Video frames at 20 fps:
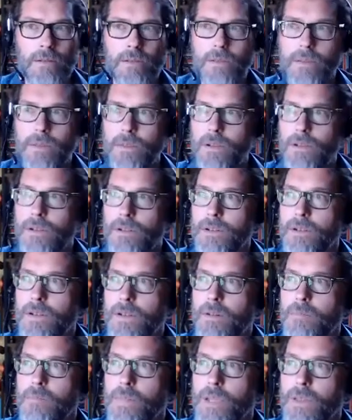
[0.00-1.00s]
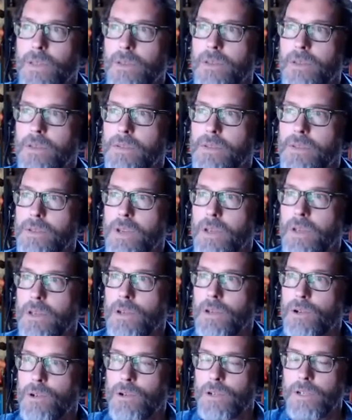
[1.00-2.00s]
there can be this
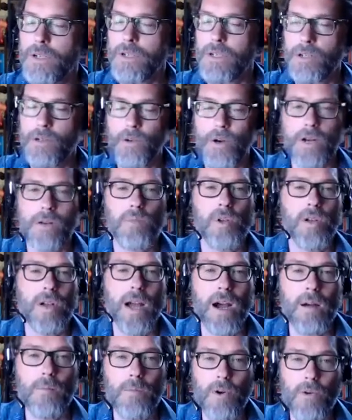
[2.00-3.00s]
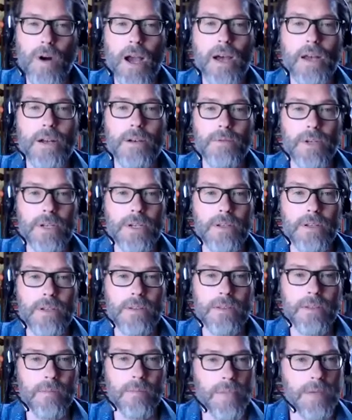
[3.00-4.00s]
incredible camaraderie
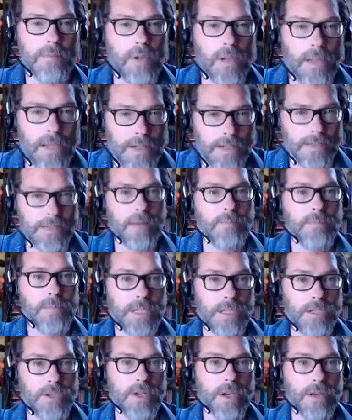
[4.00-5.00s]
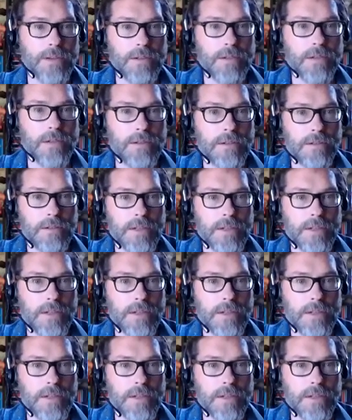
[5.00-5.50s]
that people accept each other